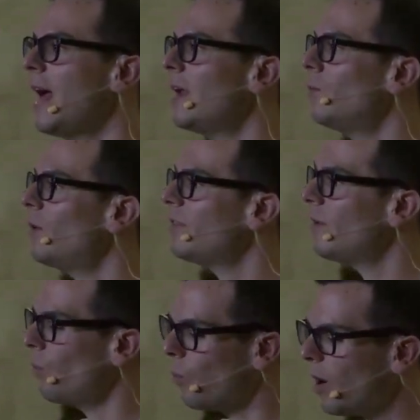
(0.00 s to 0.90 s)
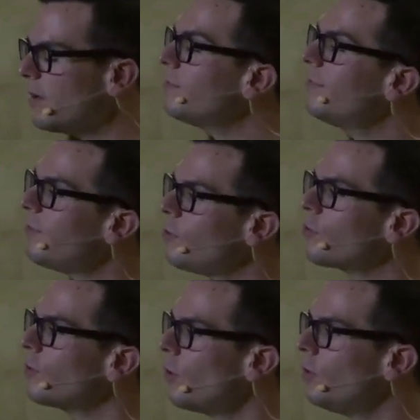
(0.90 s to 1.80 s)
And with one full
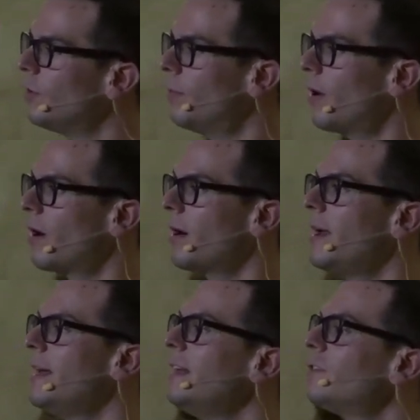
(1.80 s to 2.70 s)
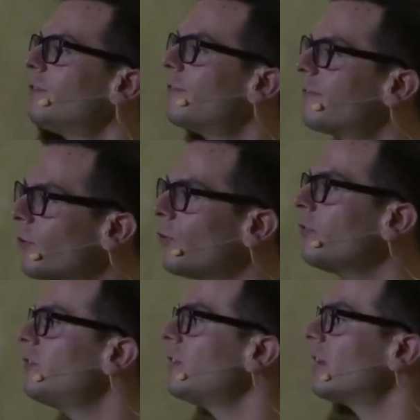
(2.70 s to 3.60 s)
granola bar, his
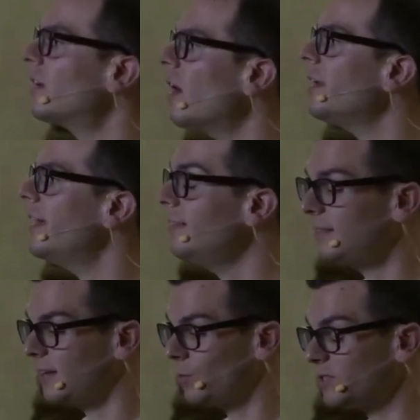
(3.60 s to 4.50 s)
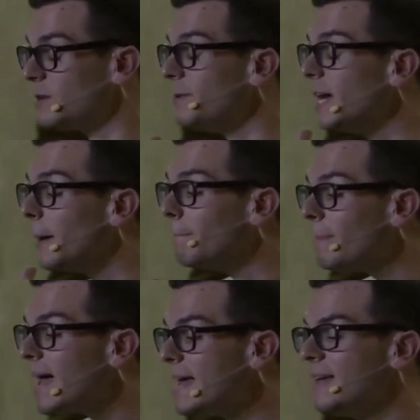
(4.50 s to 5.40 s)
first gut instinct was to be
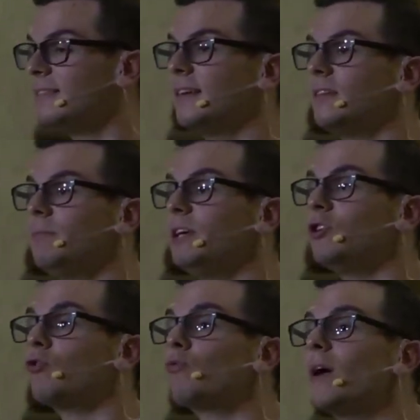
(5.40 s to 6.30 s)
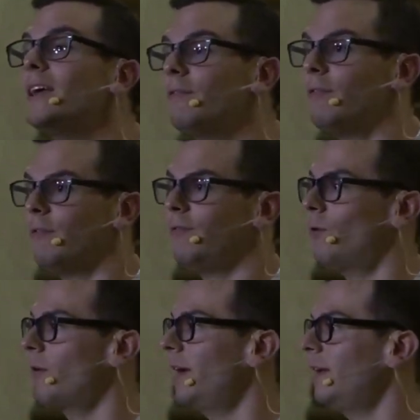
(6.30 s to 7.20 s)
amazed and to be grateful
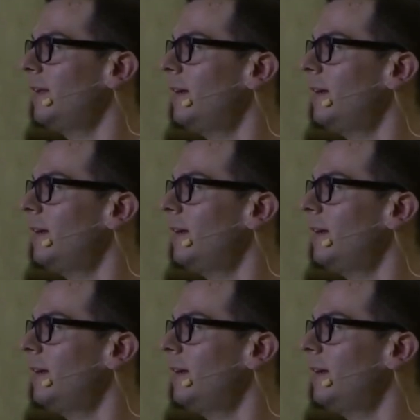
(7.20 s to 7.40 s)
for it,